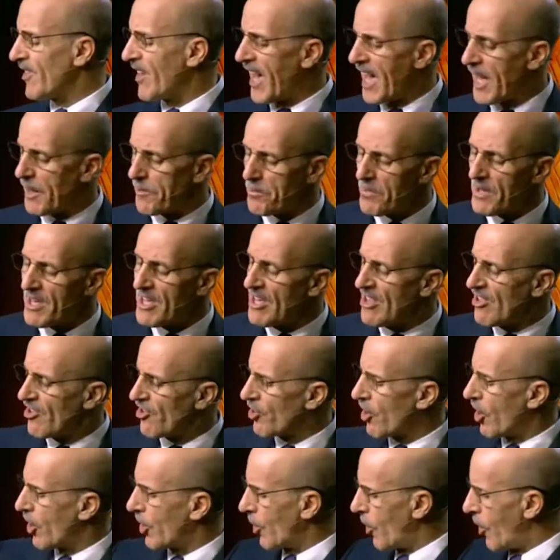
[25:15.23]
They had
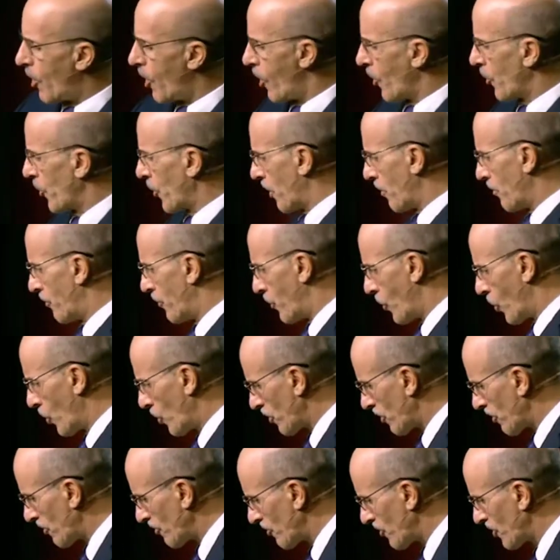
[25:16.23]
peace on all their
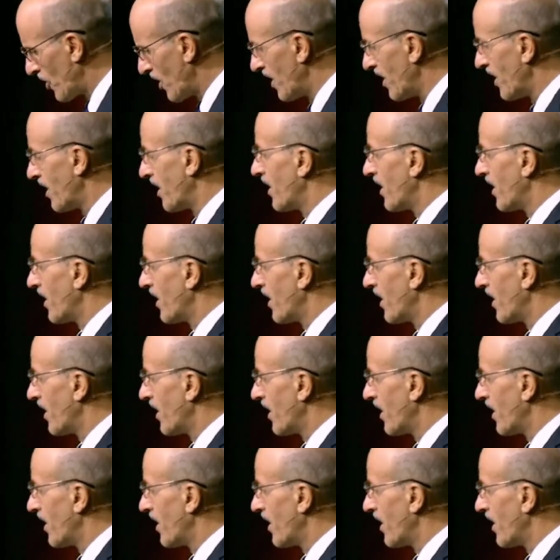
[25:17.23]
borders.